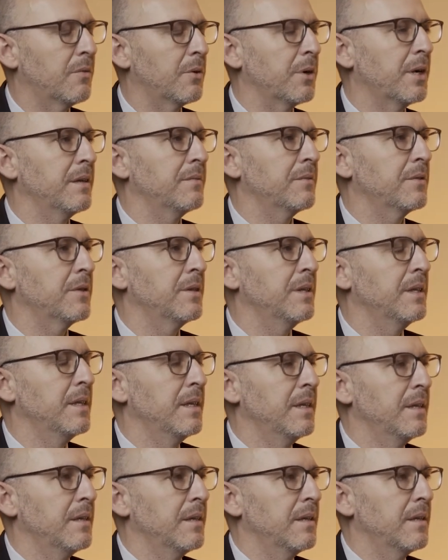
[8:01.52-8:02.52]
wherever?
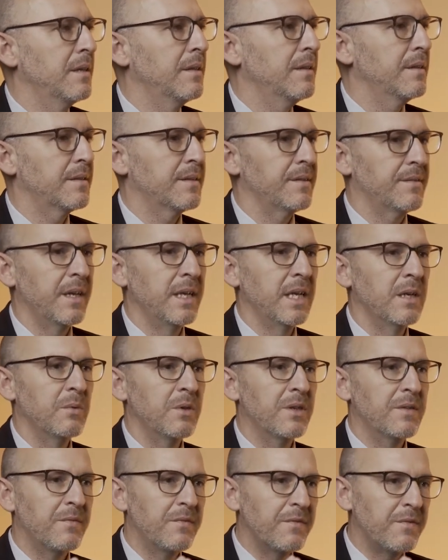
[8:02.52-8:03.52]
Then I
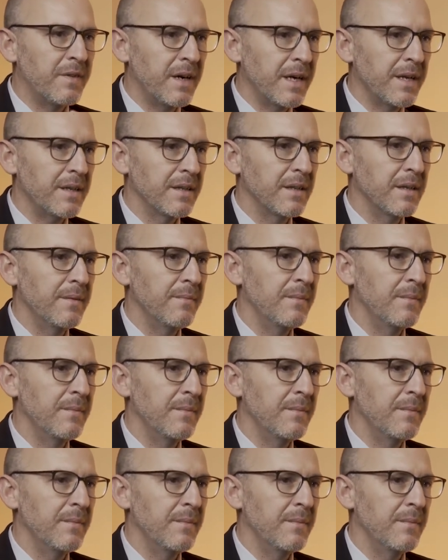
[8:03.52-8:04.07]
would find